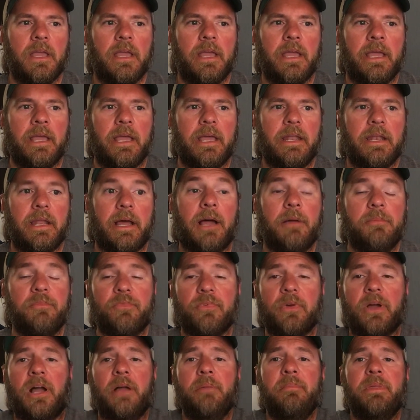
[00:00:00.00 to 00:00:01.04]
And I'm,
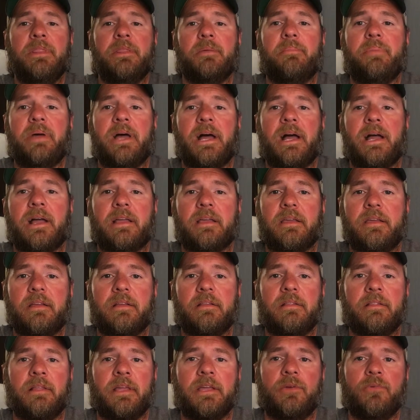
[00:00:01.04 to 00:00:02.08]
I'm in the back,
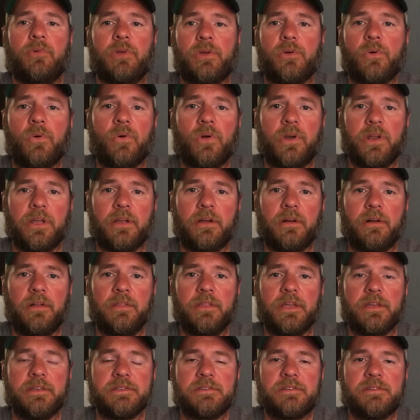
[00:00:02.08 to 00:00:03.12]
like, recording all
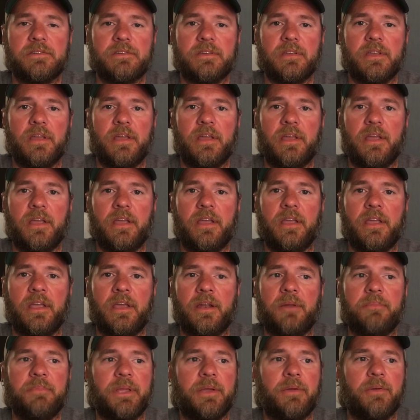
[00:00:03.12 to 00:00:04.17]
this. And
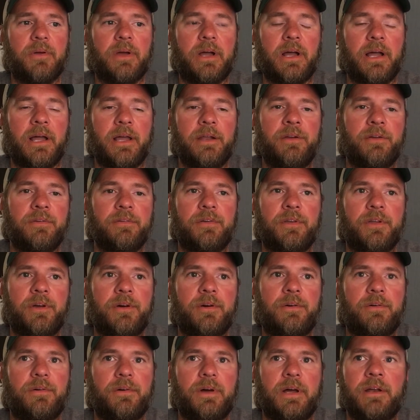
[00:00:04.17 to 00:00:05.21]
I'm like, I don't
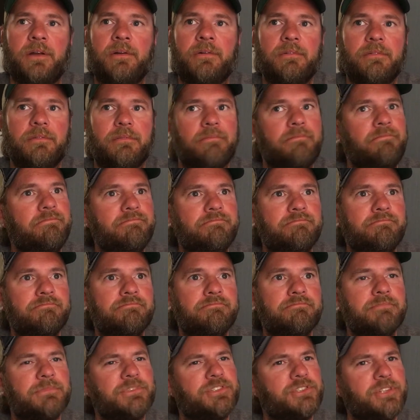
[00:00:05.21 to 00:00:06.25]
know. I don't,
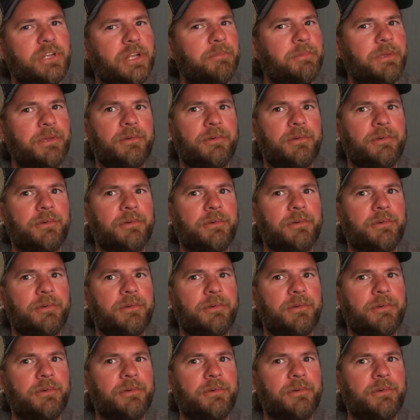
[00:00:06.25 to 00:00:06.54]
hmm, should I be